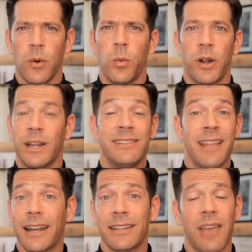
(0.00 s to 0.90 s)
where he's
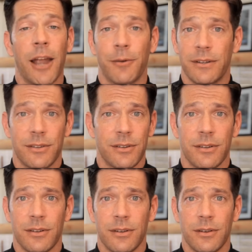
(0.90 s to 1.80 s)
not a tyrant,
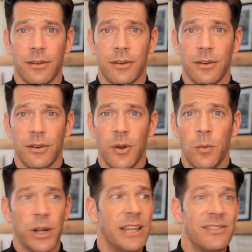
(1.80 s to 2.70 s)

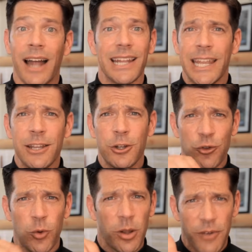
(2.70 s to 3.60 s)
where he's not in
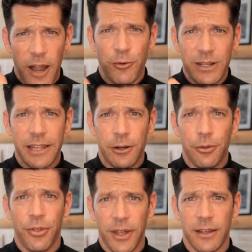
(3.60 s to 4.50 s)
control of every little
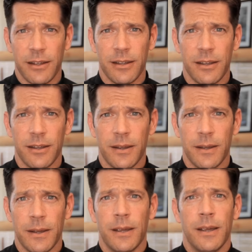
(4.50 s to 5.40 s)
thing,
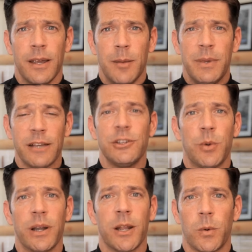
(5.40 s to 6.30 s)
because he
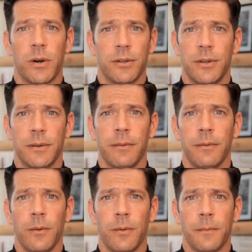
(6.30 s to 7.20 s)
created a world
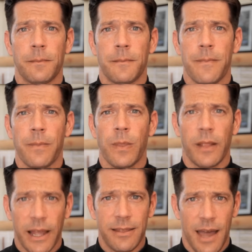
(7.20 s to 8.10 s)

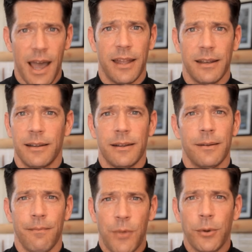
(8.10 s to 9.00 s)
like that,
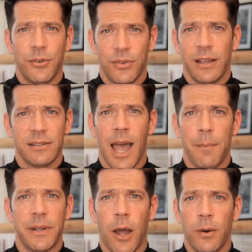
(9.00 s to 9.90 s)
those things
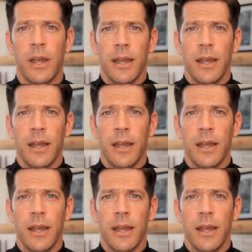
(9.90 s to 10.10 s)
happen. Now,